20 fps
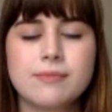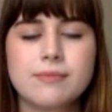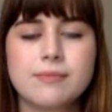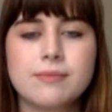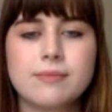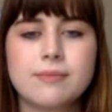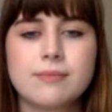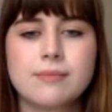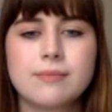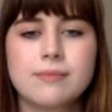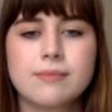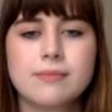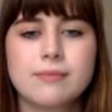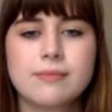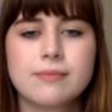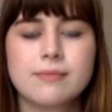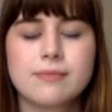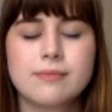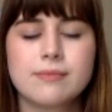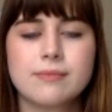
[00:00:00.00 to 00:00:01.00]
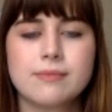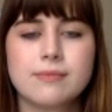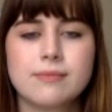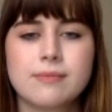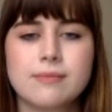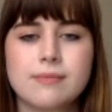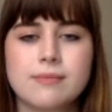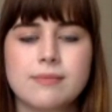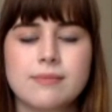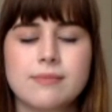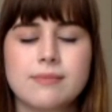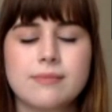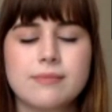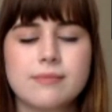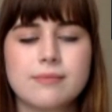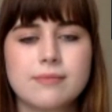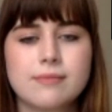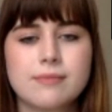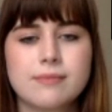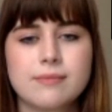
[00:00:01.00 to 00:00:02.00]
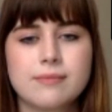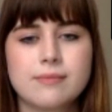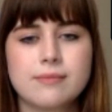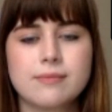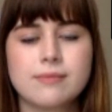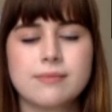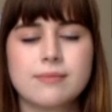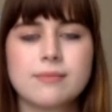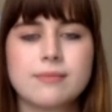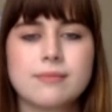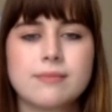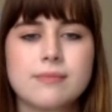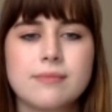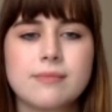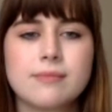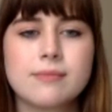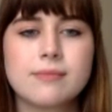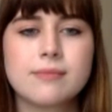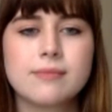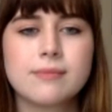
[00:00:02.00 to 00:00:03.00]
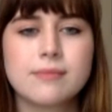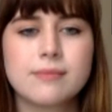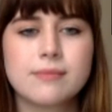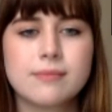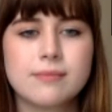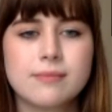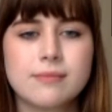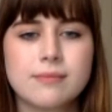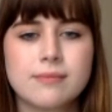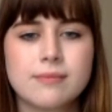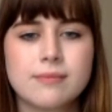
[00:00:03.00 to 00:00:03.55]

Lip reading: (not speaking)